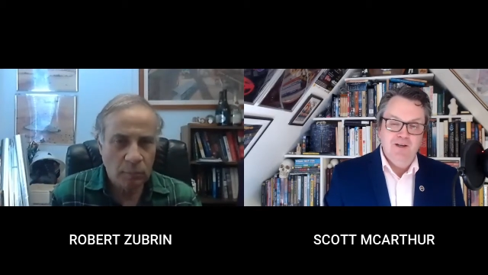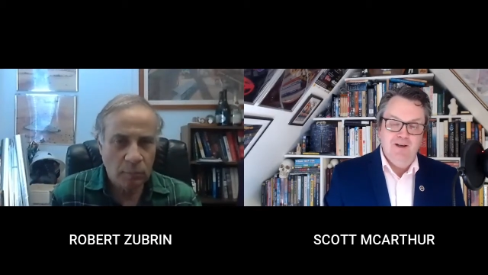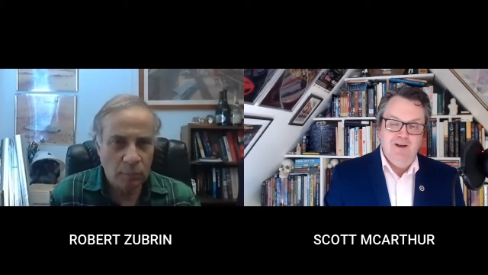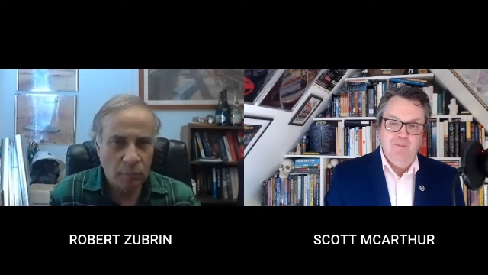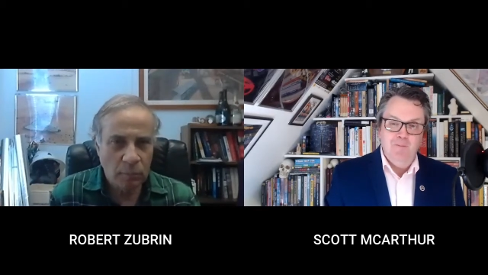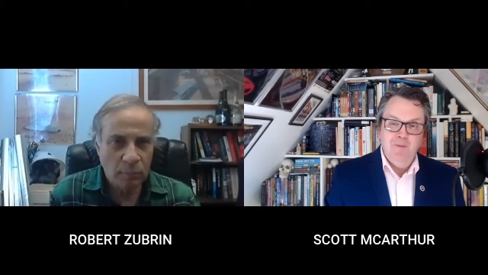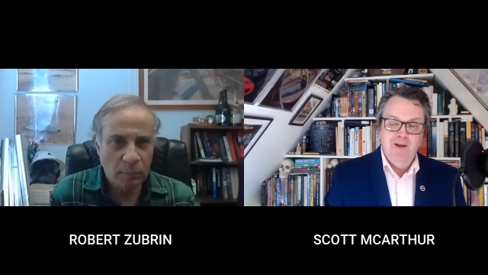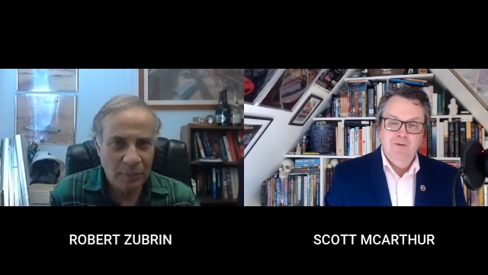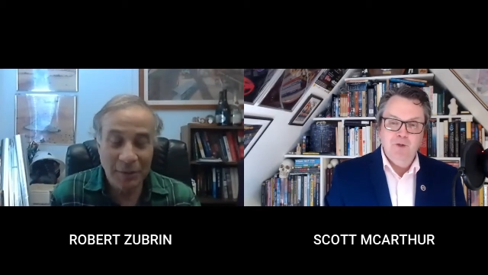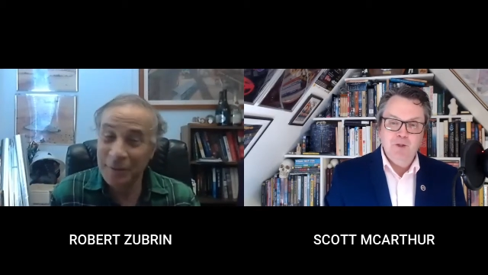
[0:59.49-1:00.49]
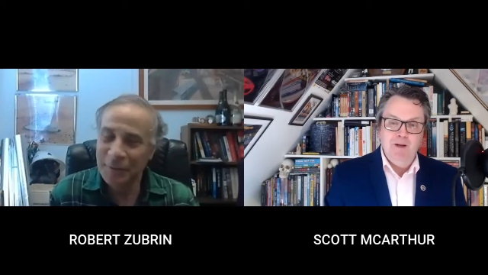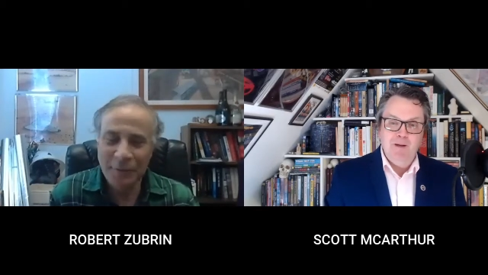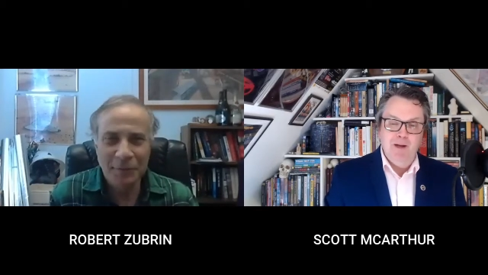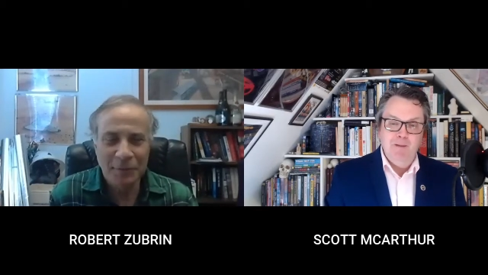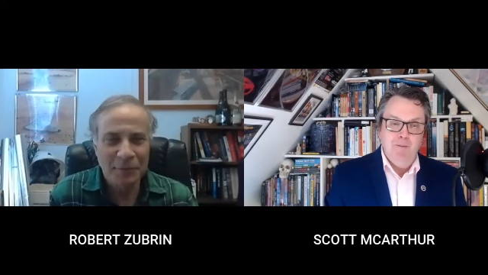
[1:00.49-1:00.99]
Speaker 1: Um, which made
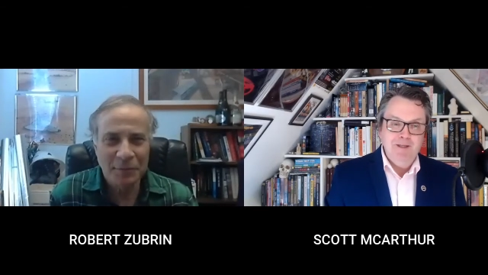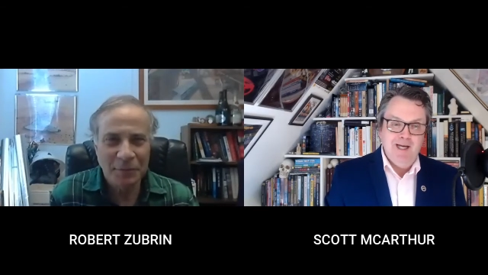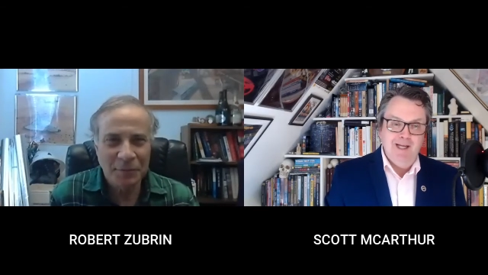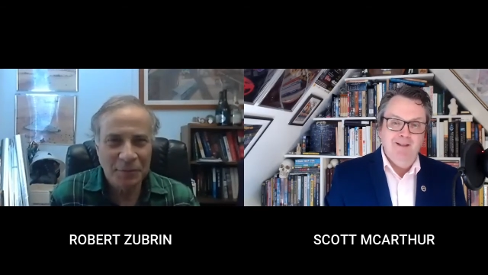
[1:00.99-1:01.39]
my mum and dad